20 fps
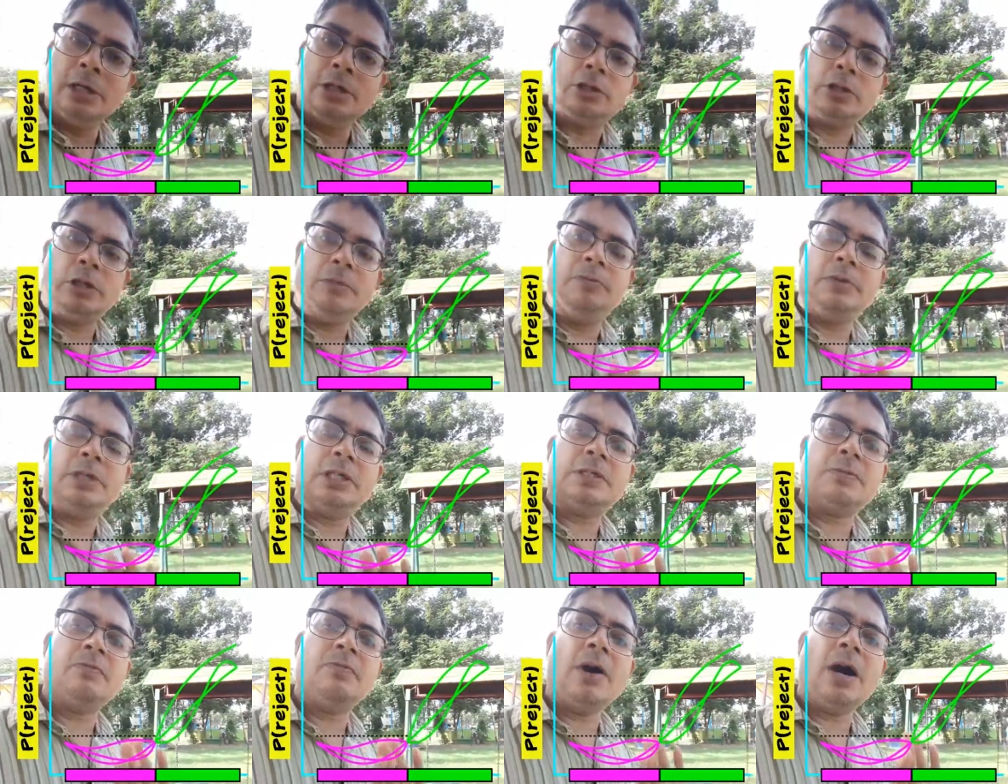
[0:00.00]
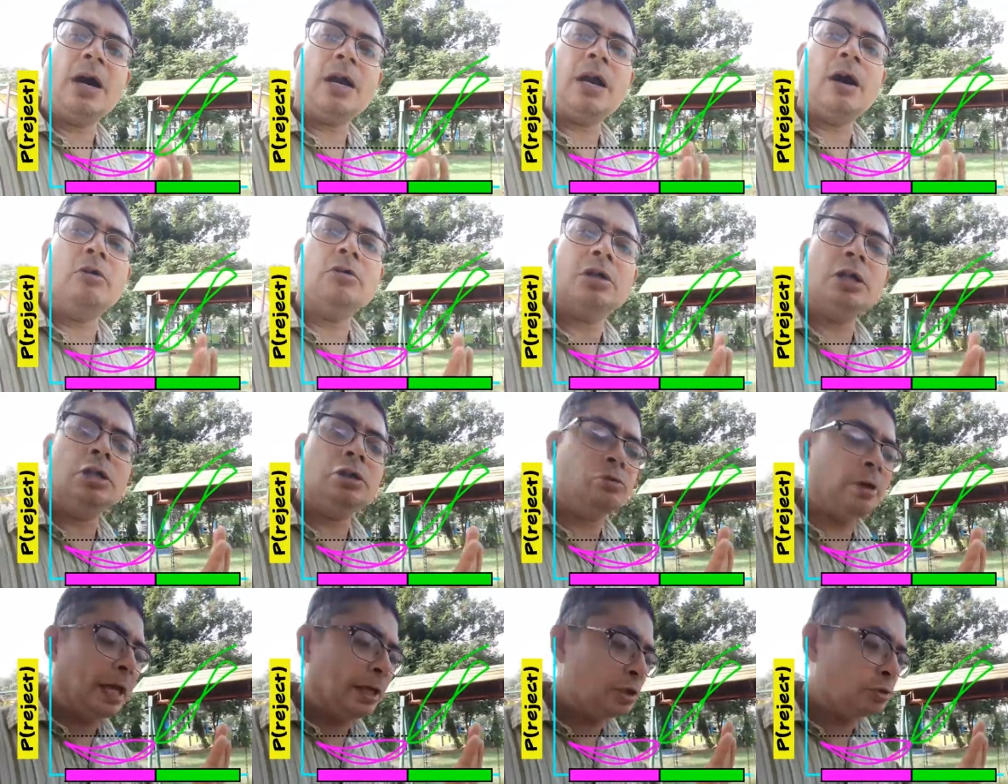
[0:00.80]
So if it is far out
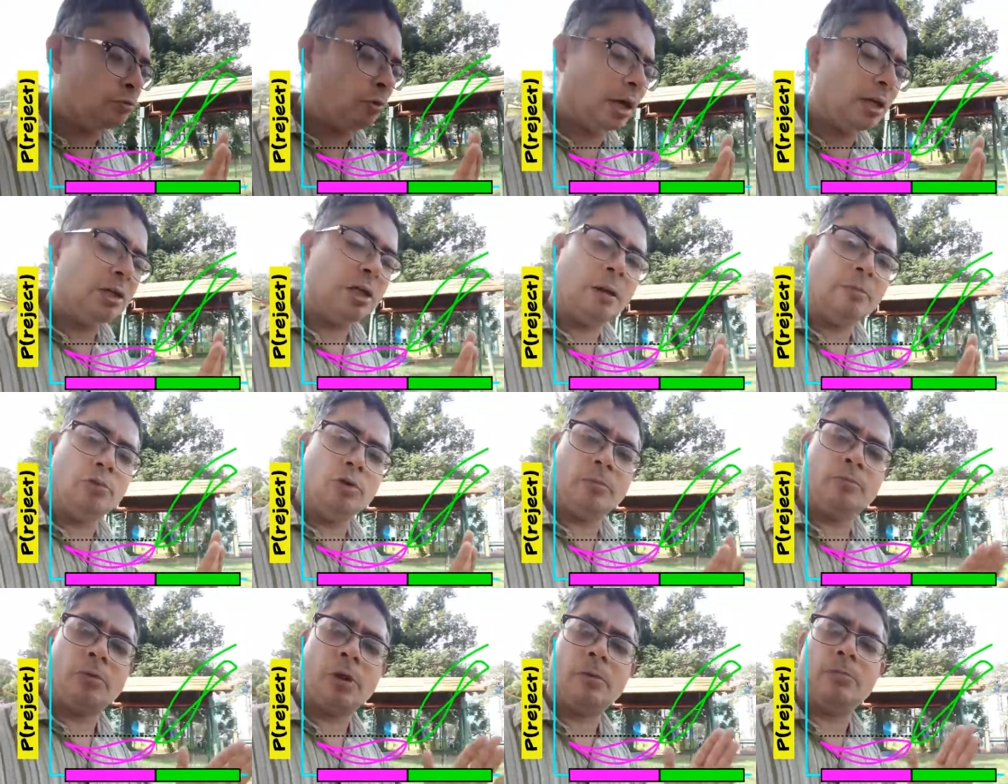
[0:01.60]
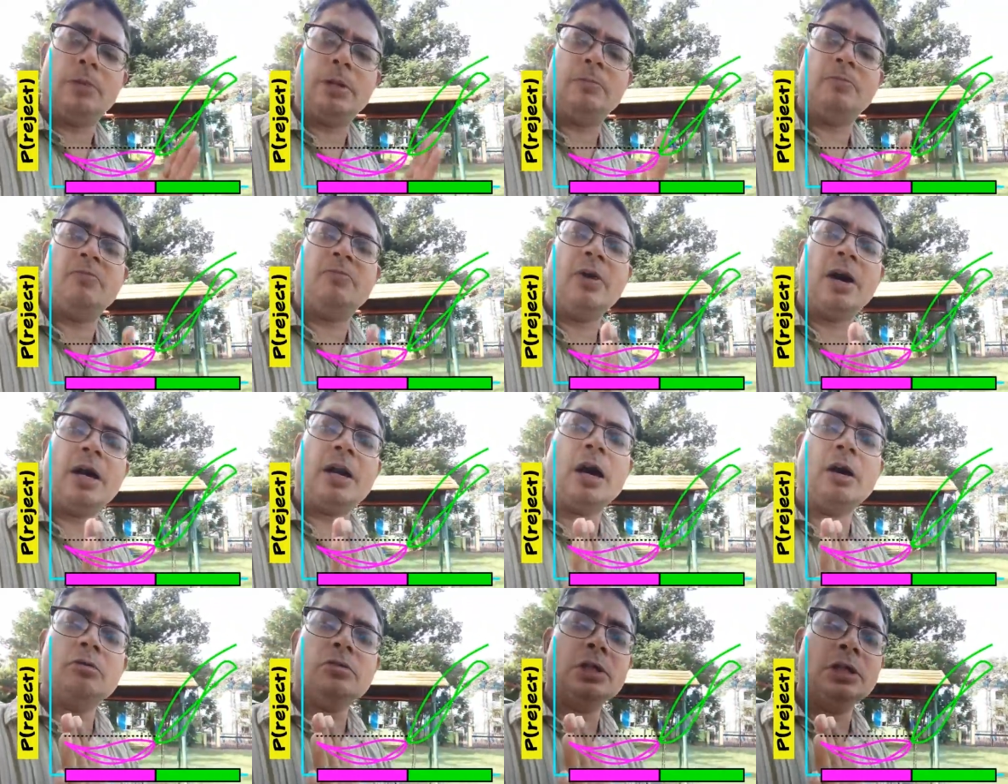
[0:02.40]
into H1, you have no problem. Far
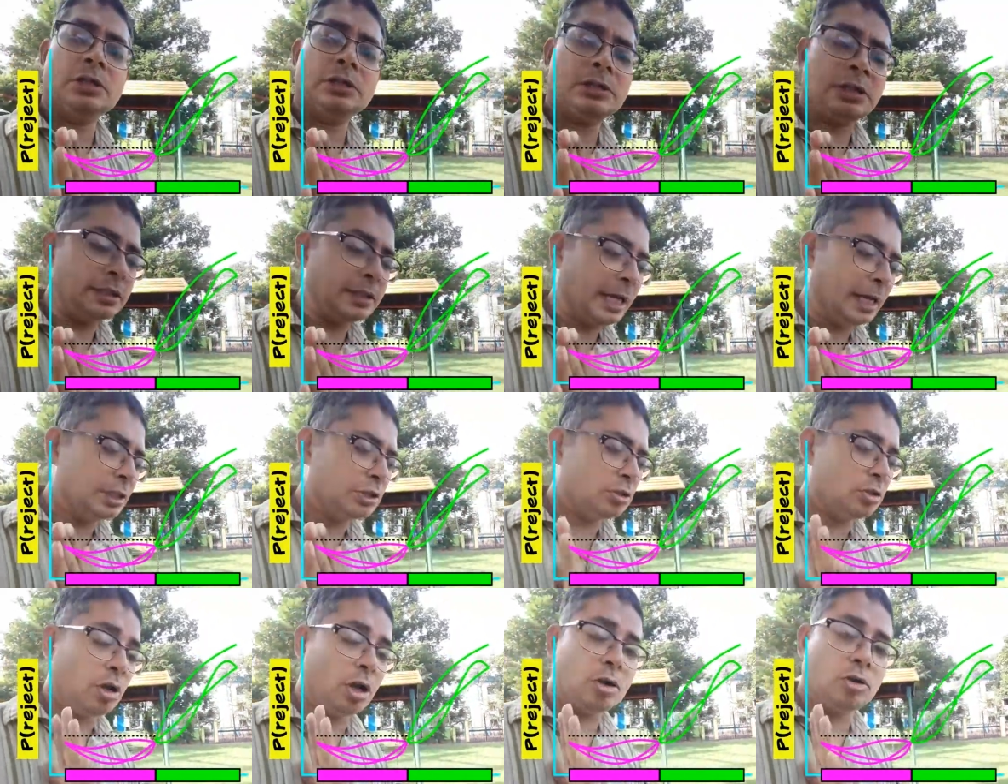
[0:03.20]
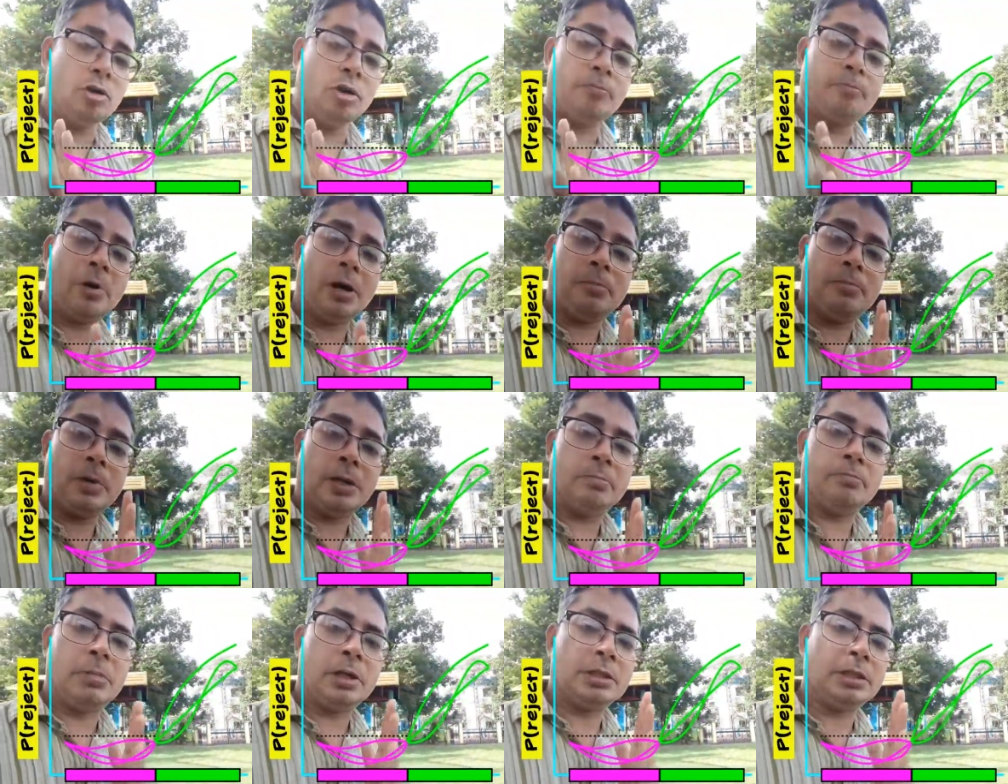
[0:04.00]
out inside H0, no
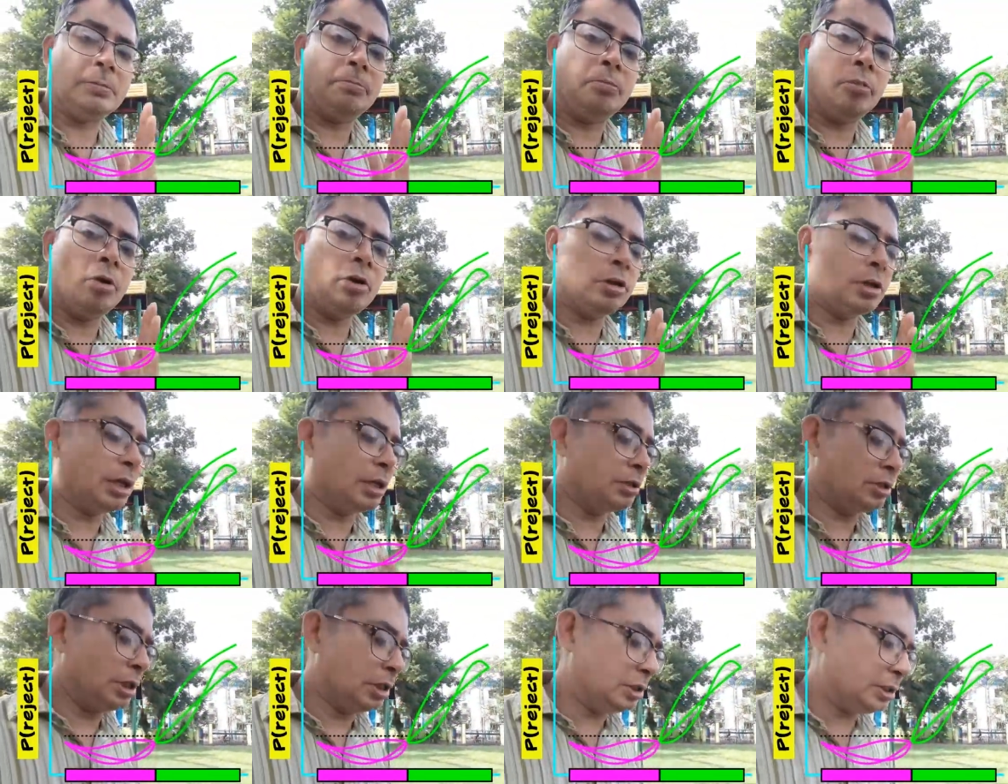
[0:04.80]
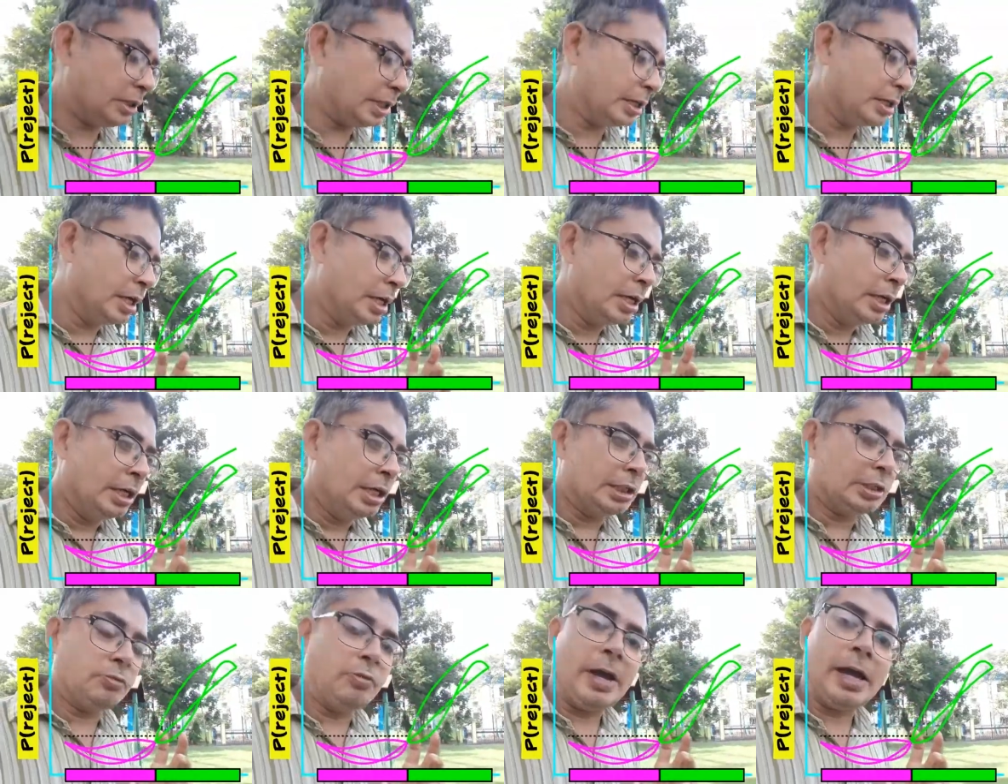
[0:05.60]
problem. But the border region
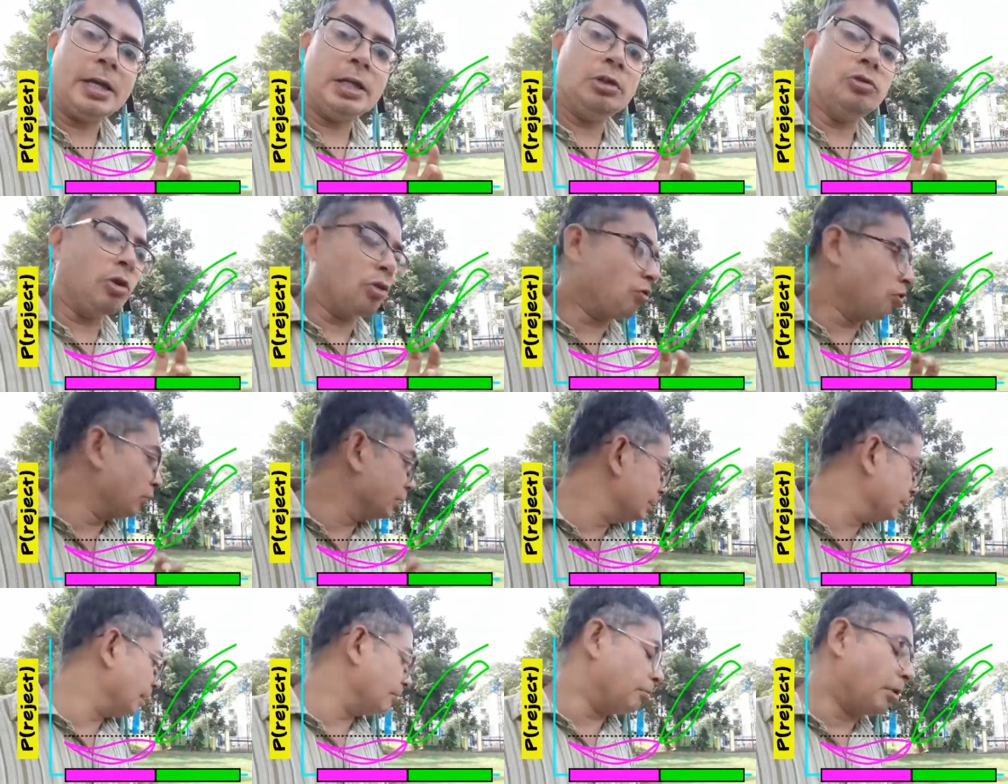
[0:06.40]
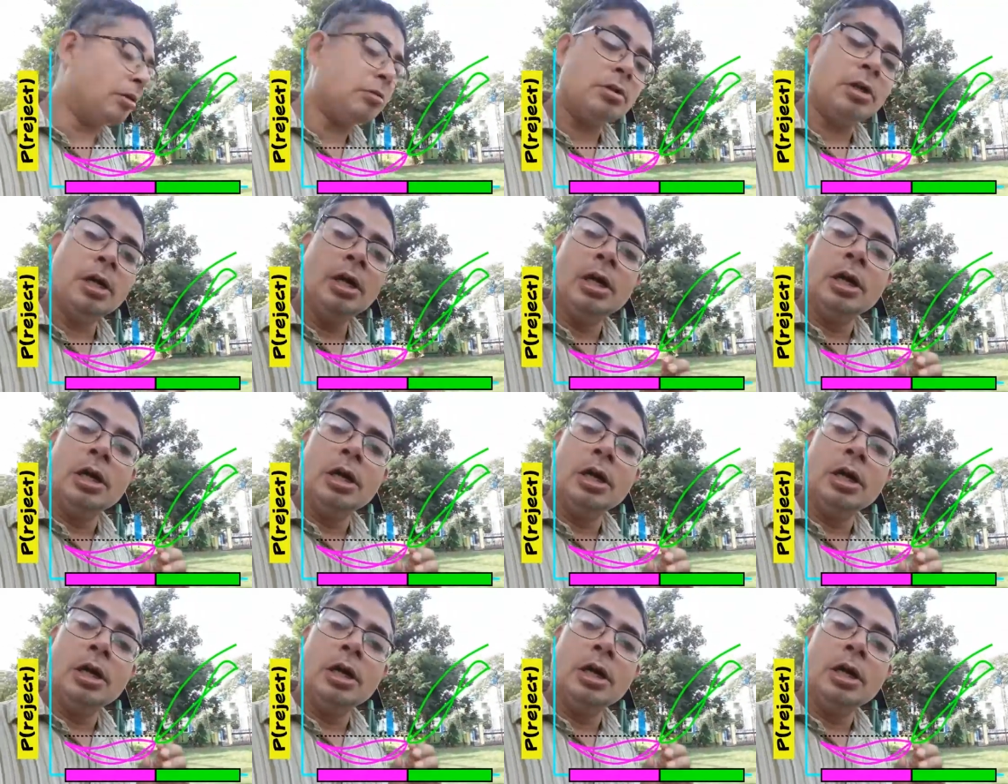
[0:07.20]
is where you are worried about.